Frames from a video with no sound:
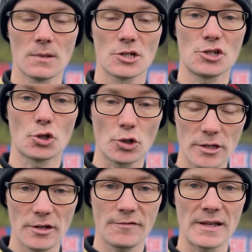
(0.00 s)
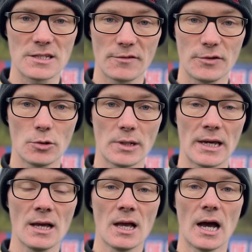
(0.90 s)
Study the defensive
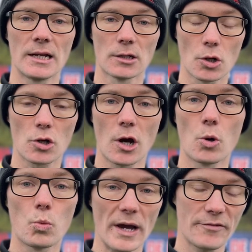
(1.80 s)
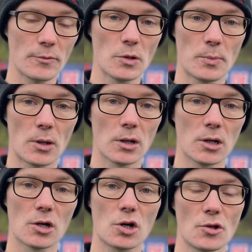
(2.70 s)
unit and look away from the ball
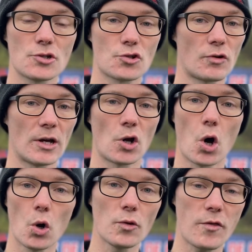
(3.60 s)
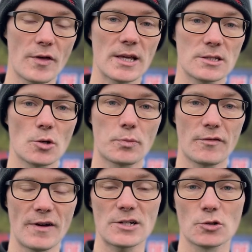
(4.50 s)
and concentrate on all the things that
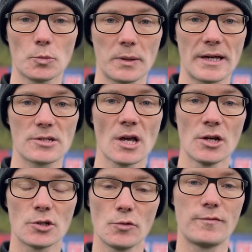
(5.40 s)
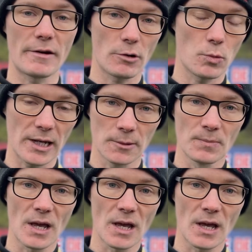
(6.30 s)
professional players do very well.